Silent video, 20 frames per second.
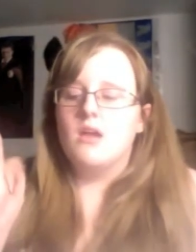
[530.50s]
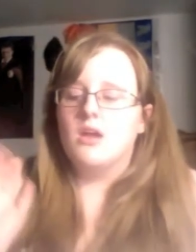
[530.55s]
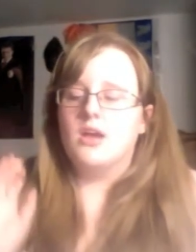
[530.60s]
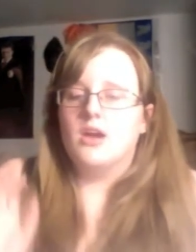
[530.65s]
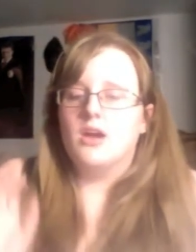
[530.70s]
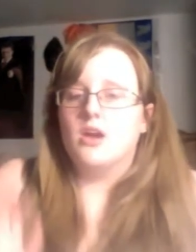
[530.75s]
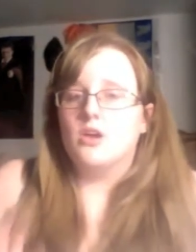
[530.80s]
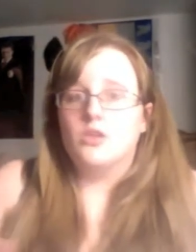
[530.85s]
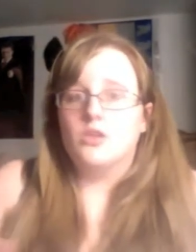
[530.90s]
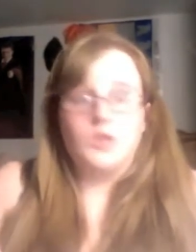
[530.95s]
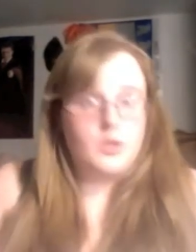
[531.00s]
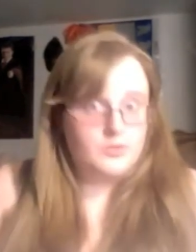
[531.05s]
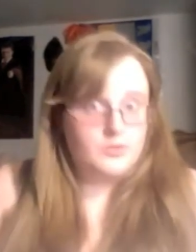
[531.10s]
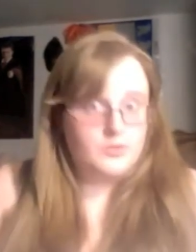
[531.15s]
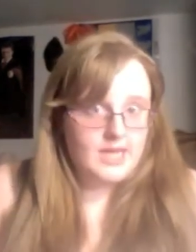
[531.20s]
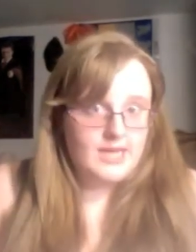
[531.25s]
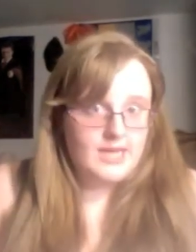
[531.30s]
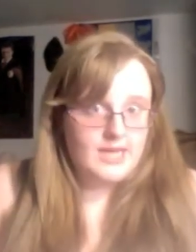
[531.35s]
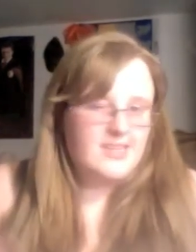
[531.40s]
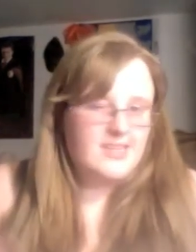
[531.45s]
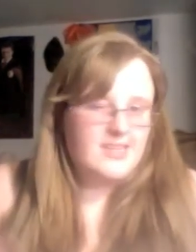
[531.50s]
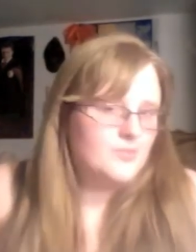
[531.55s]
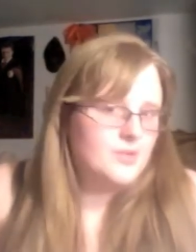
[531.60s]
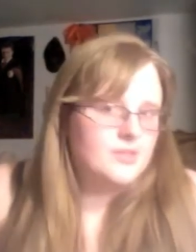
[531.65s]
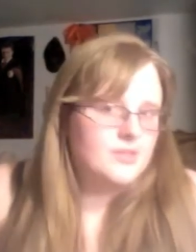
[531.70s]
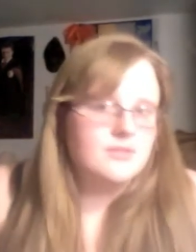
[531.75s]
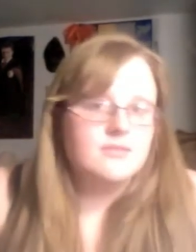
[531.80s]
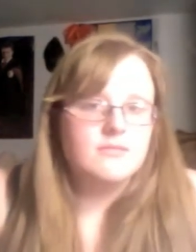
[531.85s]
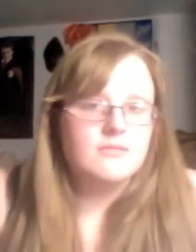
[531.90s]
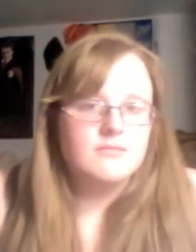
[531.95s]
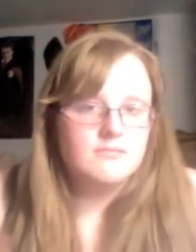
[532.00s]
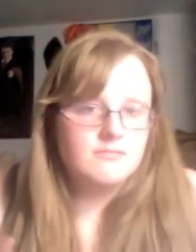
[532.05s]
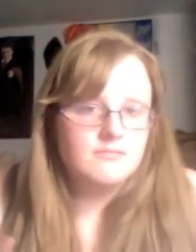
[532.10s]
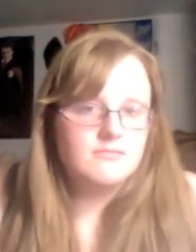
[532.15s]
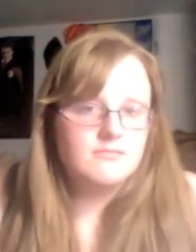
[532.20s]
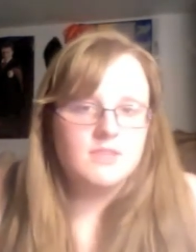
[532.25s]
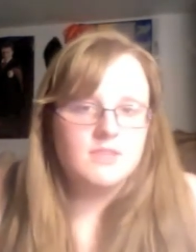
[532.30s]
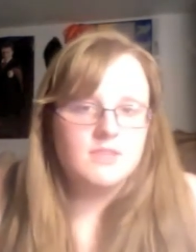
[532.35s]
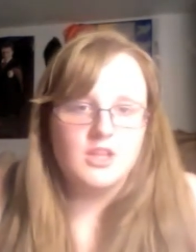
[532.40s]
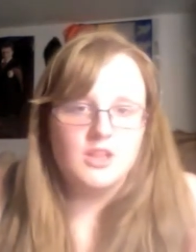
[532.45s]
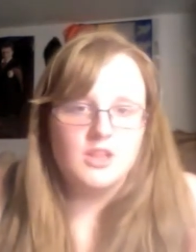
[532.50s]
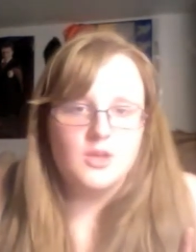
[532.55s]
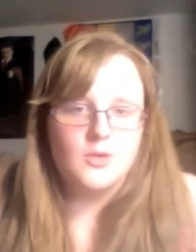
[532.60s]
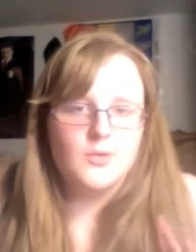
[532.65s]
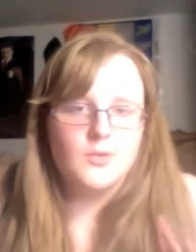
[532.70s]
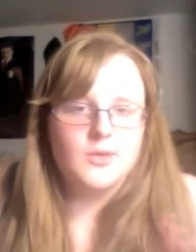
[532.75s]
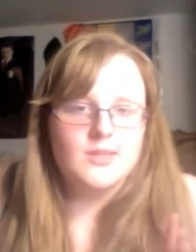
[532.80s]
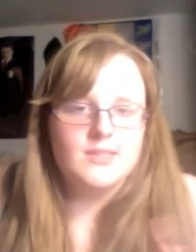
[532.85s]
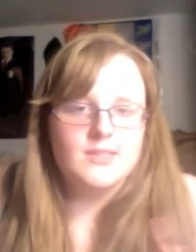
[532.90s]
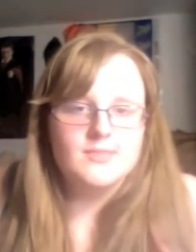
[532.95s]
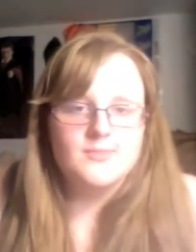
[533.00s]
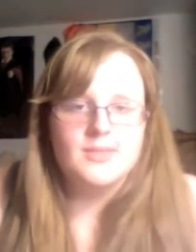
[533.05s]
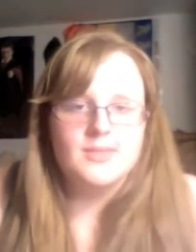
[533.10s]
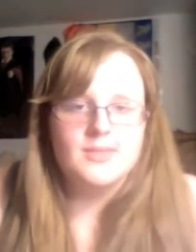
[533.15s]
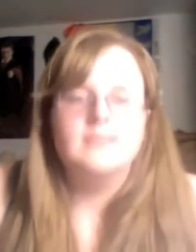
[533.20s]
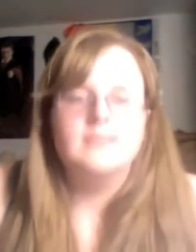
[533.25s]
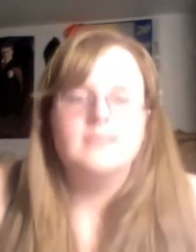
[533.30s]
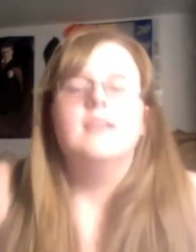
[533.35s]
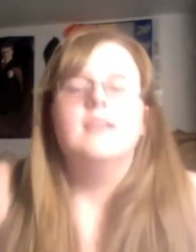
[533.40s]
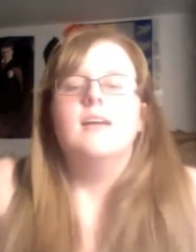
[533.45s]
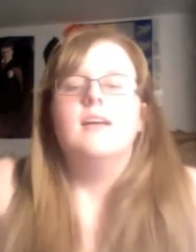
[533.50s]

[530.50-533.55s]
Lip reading: are load days. That's what the colloquialism is.